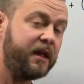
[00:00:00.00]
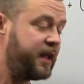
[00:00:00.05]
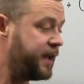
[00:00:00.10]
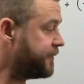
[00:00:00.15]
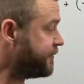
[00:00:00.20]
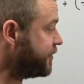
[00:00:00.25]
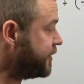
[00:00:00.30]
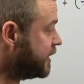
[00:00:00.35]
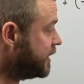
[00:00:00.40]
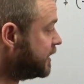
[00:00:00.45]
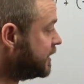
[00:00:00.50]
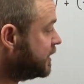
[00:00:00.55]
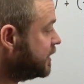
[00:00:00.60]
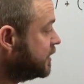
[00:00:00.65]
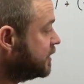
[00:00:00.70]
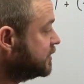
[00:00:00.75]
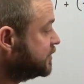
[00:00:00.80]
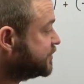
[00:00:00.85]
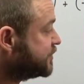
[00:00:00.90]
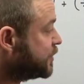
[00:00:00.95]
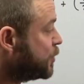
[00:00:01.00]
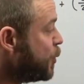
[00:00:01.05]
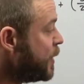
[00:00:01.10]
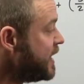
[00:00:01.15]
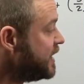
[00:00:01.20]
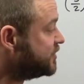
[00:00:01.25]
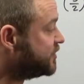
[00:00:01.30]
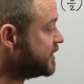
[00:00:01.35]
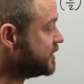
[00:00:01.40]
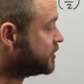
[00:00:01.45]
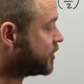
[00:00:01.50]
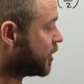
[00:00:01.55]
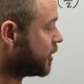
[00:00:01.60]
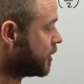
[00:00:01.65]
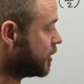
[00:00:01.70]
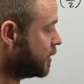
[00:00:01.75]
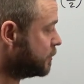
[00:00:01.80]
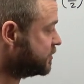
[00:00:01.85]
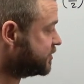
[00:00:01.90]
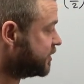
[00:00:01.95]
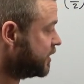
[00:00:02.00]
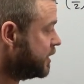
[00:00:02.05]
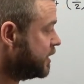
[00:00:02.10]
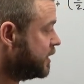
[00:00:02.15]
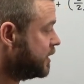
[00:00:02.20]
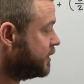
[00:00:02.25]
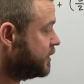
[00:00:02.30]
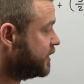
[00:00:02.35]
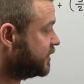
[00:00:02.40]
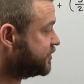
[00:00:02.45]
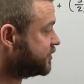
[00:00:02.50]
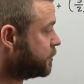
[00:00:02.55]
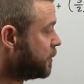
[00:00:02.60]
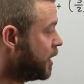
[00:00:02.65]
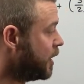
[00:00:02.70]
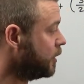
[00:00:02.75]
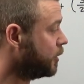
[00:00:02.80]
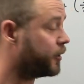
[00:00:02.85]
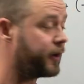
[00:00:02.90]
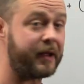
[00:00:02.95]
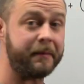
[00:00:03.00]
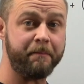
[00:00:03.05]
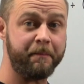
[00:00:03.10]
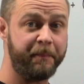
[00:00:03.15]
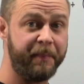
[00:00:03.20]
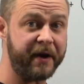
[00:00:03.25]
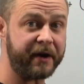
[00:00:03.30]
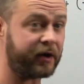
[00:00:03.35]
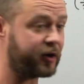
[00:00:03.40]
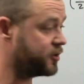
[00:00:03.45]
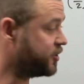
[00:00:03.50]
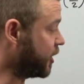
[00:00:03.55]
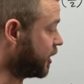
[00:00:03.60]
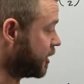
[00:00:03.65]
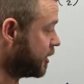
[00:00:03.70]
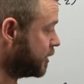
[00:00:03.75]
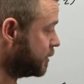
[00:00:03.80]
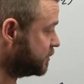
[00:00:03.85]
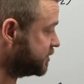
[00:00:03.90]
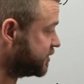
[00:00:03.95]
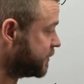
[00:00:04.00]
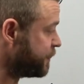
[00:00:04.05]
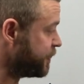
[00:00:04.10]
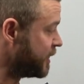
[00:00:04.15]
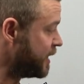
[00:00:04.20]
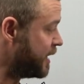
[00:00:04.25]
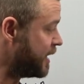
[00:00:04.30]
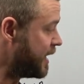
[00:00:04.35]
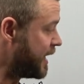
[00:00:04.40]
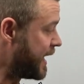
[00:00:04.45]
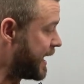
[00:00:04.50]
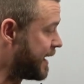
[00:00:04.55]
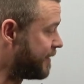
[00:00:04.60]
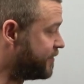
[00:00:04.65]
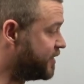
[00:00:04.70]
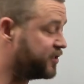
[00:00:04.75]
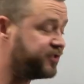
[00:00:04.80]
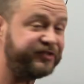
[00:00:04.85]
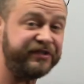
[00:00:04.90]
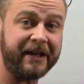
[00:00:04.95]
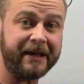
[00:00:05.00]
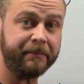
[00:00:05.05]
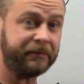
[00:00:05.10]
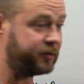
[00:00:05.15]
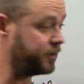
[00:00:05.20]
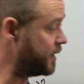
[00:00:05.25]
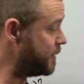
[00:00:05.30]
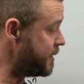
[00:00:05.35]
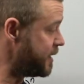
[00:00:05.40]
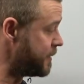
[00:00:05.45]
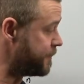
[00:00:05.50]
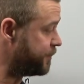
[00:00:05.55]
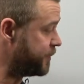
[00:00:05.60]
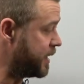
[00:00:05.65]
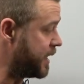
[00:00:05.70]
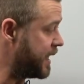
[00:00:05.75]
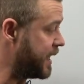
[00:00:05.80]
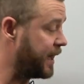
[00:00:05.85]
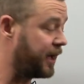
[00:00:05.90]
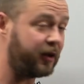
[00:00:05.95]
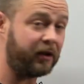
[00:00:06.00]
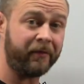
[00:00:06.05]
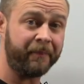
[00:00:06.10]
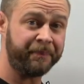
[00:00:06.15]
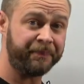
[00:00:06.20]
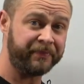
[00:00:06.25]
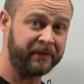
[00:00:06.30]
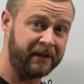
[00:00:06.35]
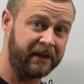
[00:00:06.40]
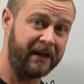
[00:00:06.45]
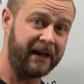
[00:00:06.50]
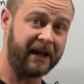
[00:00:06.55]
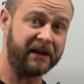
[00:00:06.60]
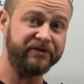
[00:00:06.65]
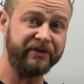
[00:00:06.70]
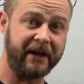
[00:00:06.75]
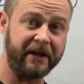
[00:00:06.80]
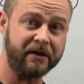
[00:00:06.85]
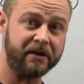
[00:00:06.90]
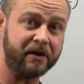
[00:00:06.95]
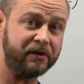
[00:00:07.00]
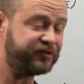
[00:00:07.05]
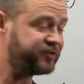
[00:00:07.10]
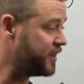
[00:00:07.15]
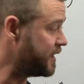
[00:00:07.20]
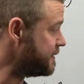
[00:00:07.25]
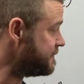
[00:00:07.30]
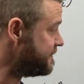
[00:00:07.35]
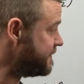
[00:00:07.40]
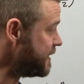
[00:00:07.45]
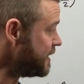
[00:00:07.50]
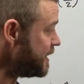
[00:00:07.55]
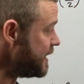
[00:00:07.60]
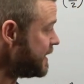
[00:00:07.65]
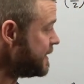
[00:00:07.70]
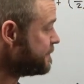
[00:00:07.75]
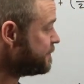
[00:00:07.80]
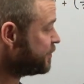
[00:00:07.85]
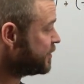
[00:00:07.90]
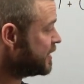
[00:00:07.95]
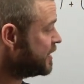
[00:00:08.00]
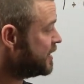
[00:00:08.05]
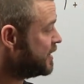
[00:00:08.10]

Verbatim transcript: If the squeezing terms, the smaller and bigger terms, have the same limit, L, as n goes to infinity,